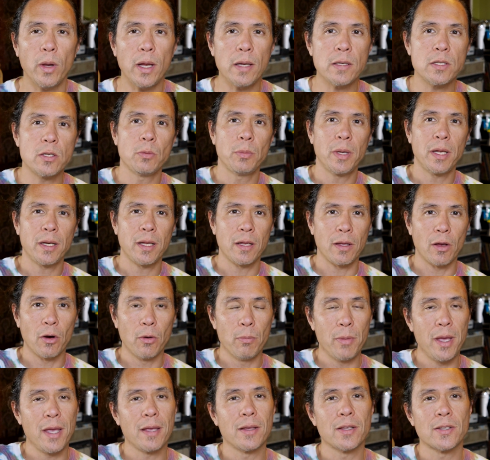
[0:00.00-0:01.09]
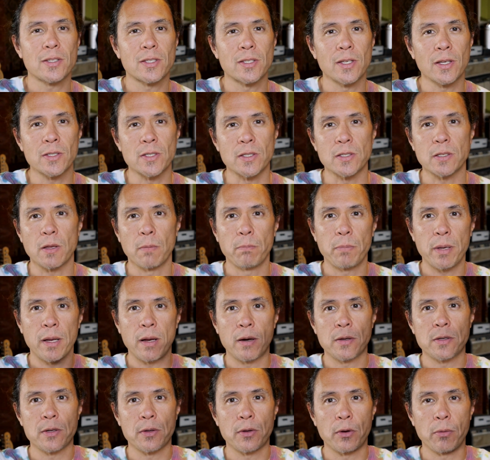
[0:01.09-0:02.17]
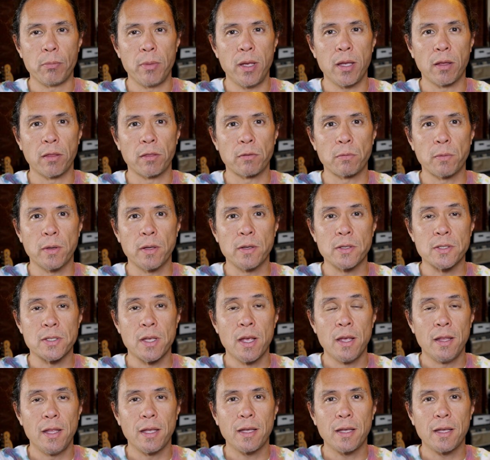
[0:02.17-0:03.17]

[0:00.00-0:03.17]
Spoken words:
way too many omega-6s compared to their omega-3s.